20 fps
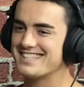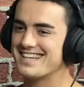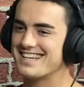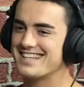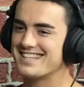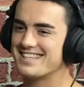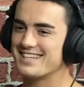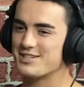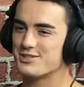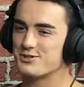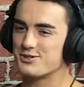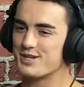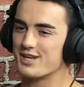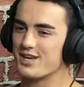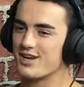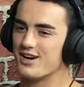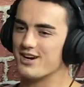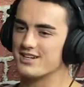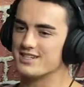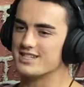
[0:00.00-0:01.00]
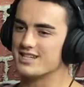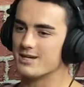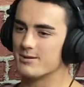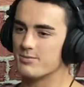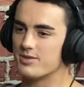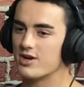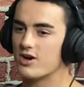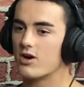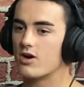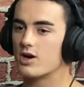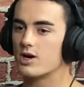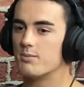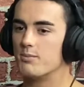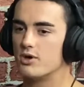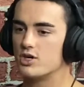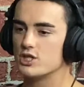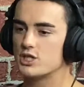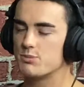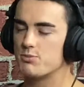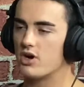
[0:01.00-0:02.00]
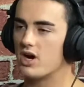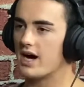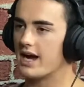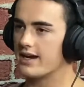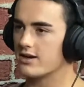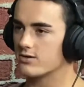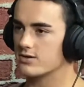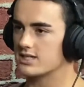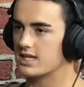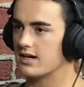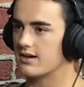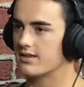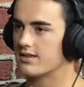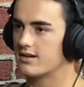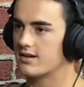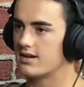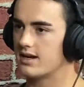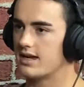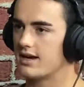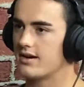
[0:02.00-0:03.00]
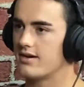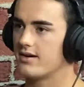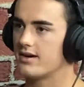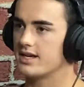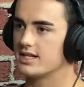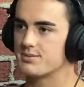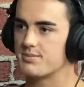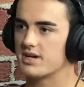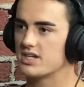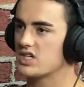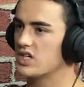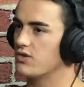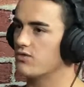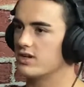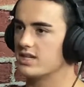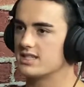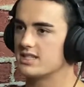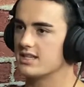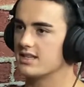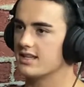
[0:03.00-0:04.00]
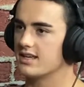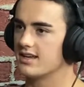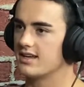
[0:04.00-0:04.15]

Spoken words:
an interesting concept. There are multiple idols out there now, especially recently.